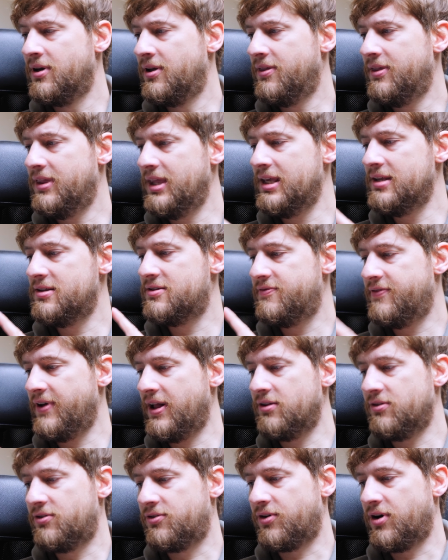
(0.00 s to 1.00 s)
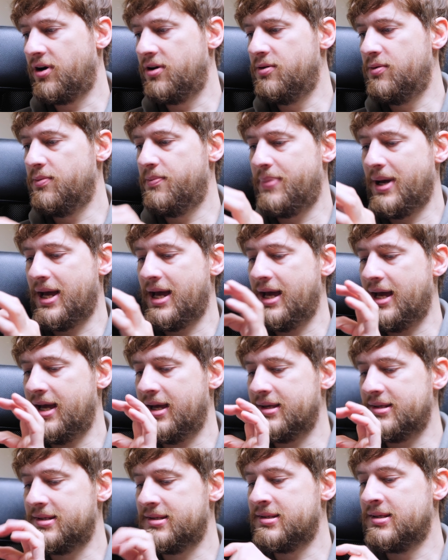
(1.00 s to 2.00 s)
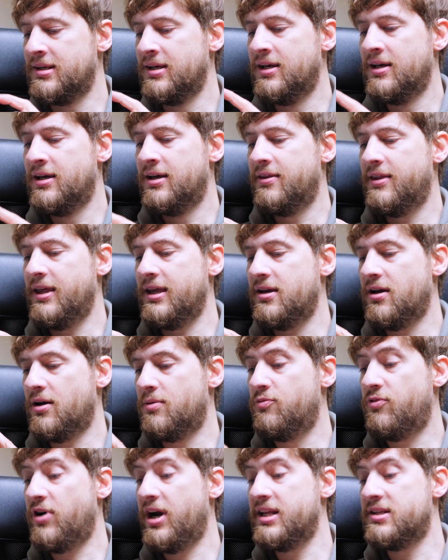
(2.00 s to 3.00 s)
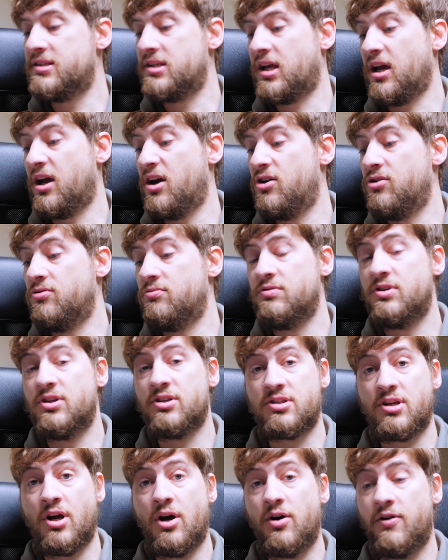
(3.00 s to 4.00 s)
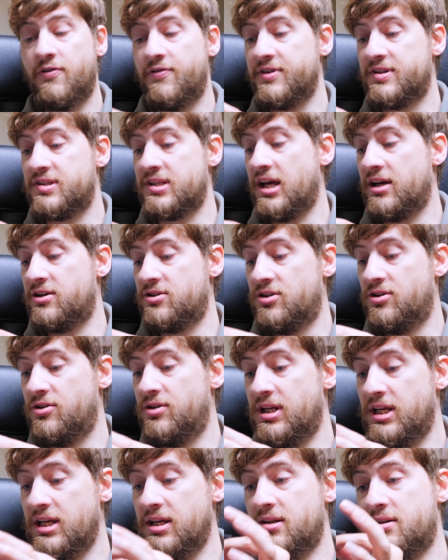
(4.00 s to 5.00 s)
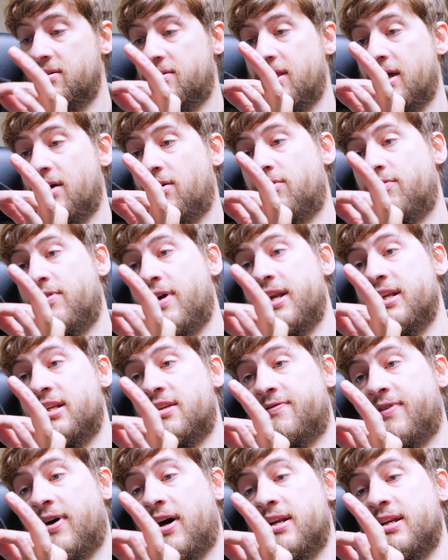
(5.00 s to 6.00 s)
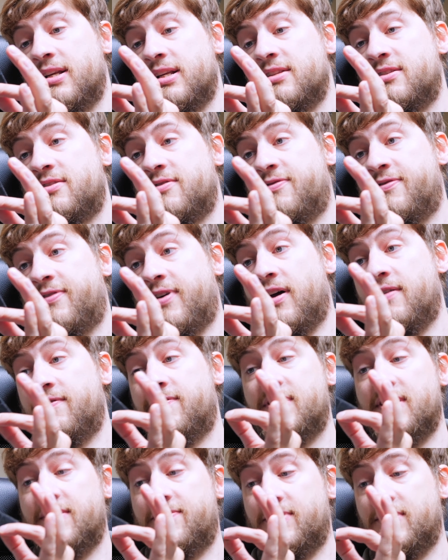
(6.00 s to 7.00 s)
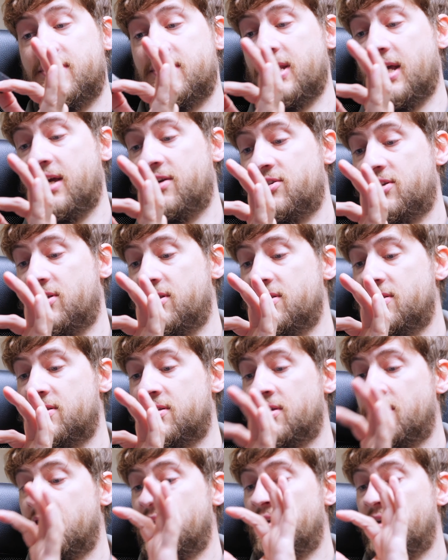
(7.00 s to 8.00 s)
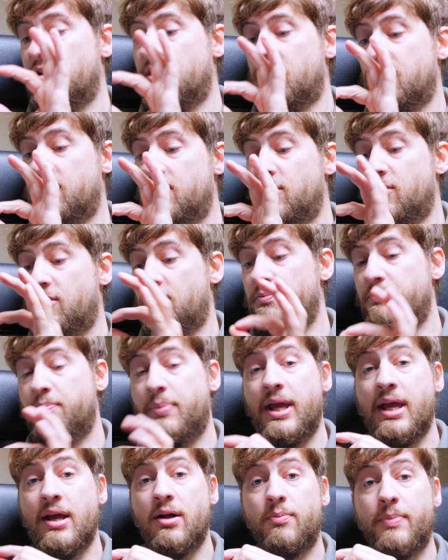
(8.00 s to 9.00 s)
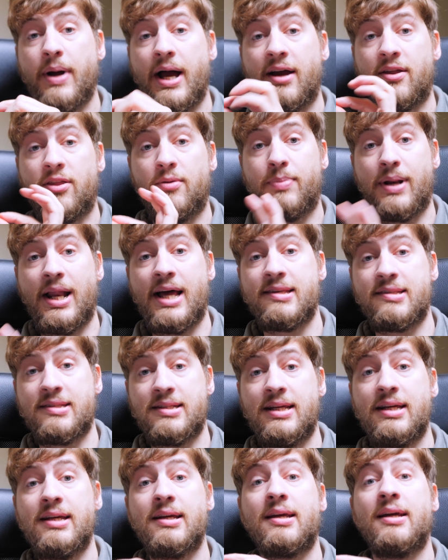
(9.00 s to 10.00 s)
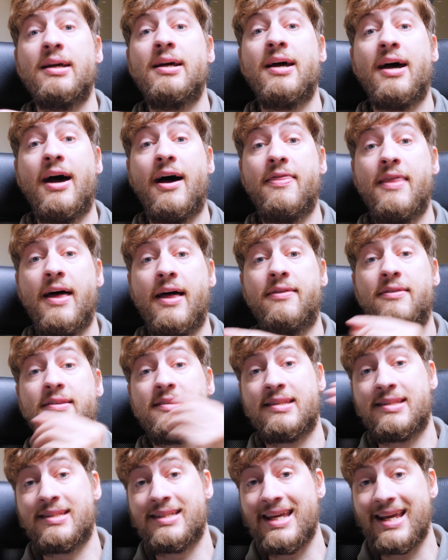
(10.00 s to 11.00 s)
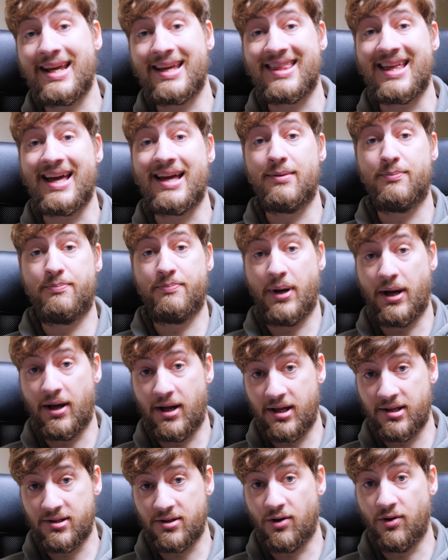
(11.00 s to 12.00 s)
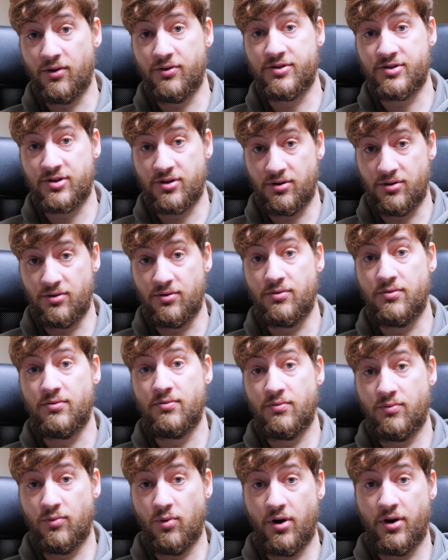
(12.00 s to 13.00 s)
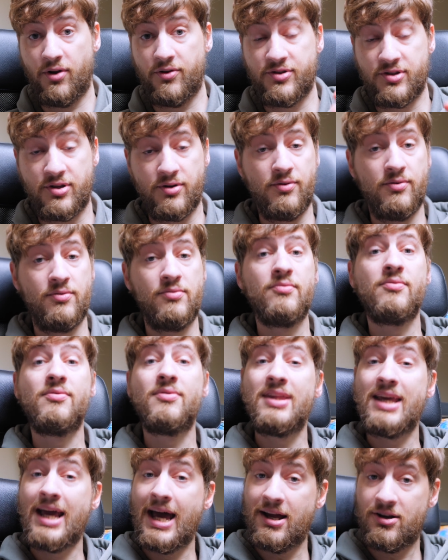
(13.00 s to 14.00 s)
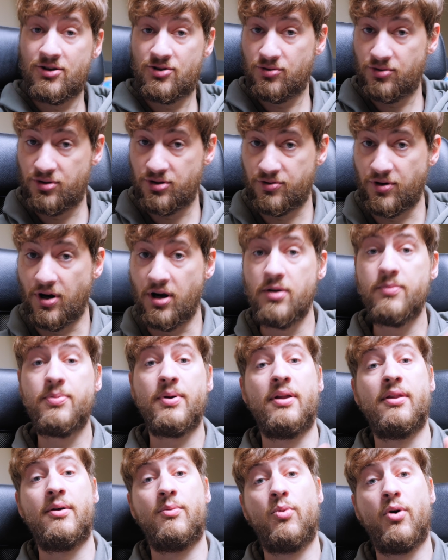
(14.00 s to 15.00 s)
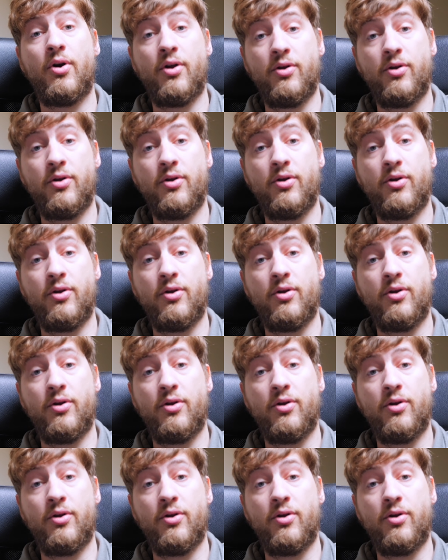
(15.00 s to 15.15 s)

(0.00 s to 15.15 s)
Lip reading: these Velcro packs. They come ready to go. You just cut off the section you need. They're already divided into 5 different sections. You can peel back the plastic and then stick that part onto the actual strobe and then one